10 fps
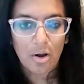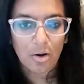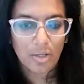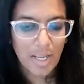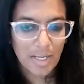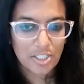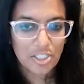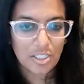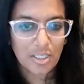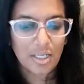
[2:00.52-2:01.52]
on
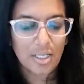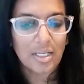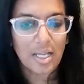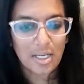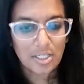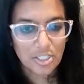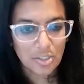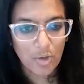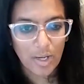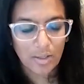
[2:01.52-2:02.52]
aging and
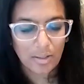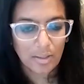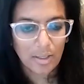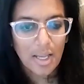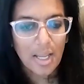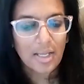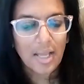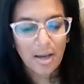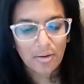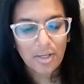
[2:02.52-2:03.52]
aging well and
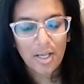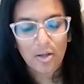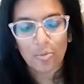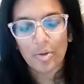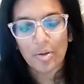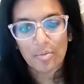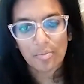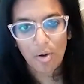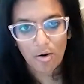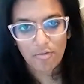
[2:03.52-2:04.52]
how to help
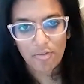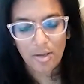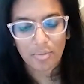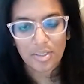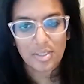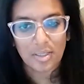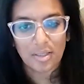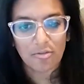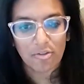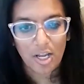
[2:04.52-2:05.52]
our families in
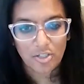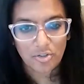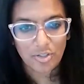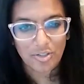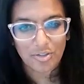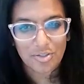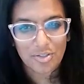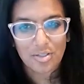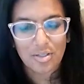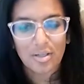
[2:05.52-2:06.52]
the fragile
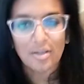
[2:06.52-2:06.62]
years.